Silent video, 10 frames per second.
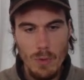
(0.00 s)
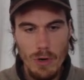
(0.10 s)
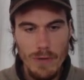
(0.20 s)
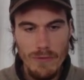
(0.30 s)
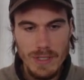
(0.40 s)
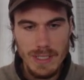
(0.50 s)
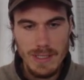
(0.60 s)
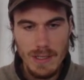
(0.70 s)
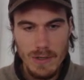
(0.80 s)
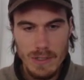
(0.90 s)
Moreover, it
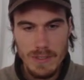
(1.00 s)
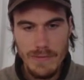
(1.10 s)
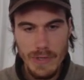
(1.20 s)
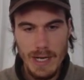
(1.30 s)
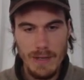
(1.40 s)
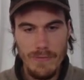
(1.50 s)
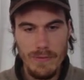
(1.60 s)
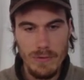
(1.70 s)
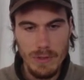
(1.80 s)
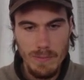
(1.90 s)
is the cost of organic
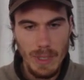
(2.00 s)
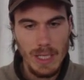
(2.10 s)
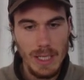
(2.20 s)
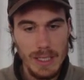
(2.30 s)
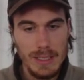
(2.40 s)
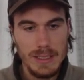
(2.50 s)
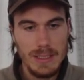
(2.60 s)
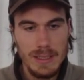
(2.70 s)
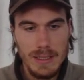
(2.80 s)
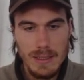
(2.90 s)
food
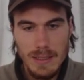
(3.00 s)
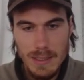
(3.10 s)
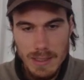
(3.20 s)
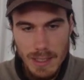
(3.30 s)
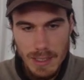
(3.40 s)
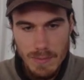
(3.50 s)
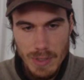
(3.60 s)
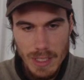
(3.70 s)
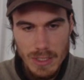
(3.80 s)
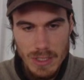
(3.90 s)
behind the desire to
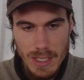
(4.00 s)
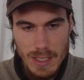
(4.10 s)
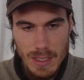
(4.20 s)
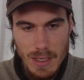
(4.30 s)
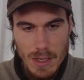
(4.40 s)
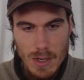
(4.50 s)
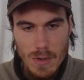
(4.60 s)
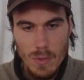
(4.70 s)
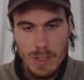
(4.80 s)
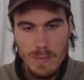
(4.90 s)
purchase it,
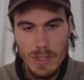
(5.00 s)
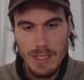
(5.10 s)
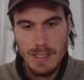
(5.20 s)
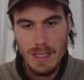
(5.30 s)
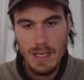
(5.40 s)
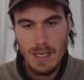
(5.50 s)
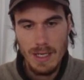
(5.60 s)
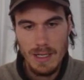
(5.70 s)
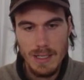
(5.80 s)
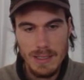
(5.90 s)
which put it into the
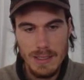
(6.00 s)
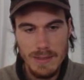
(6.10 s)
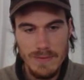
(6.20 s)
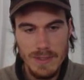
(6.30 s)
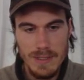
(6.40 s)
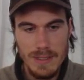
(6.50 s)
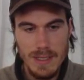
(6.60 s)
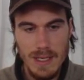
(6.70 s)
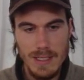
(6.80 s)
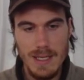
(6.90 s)
higher classes of
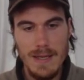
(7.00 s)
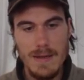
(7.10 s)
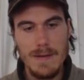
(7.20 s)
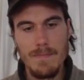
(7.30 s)
society.